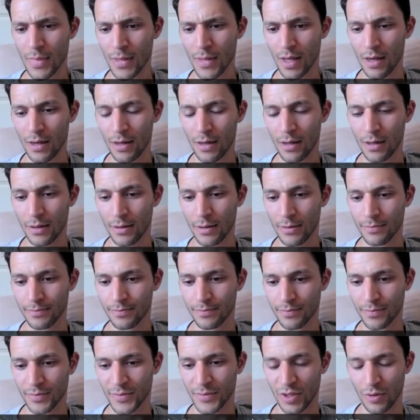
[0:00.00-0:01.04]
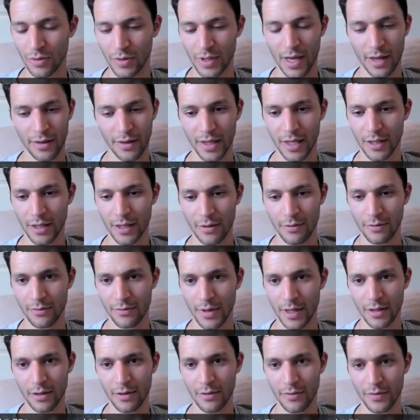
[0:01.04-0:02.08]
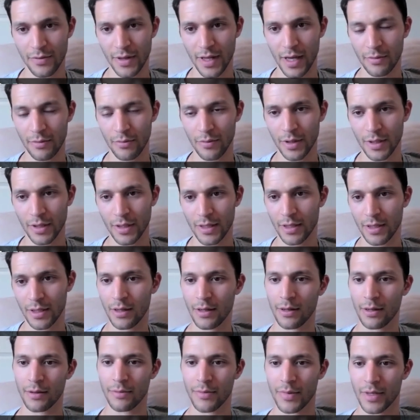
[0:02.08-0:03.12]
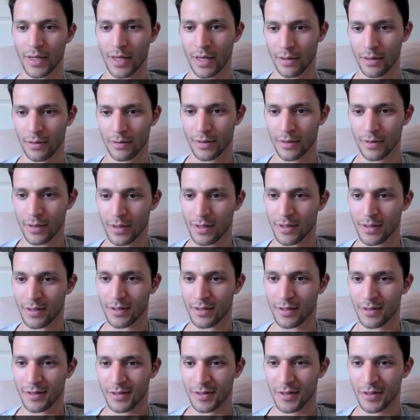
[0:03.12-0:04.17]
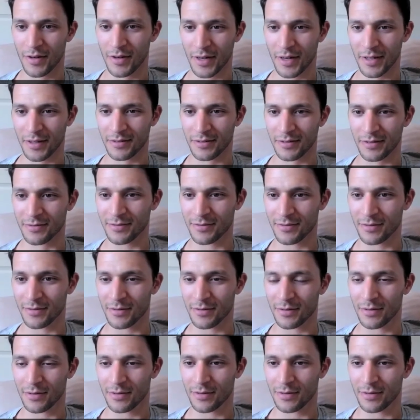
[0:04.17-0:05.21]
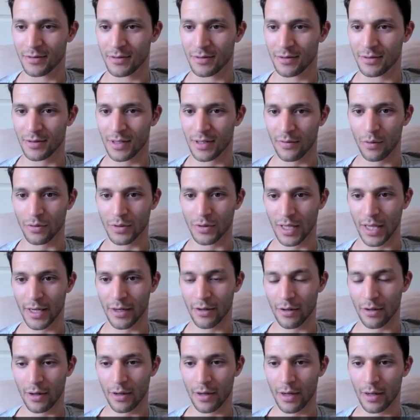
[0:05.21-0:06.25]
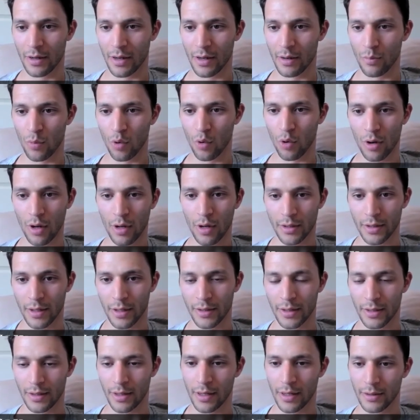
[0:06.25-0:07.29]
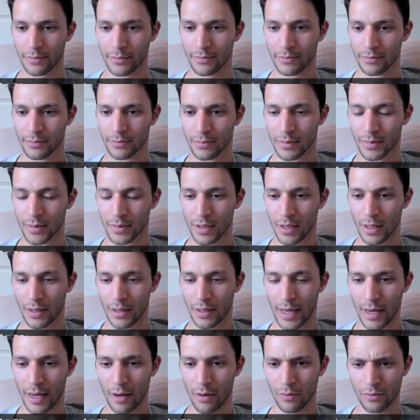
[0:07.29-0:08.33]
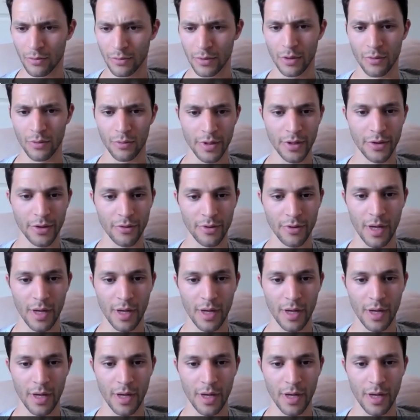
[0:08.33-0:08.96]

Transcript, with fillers: uh, so yeah, thank you thank you for that really. Um, and I'll you know I can divulge later on, on more on, on, on, on how, you know, reading through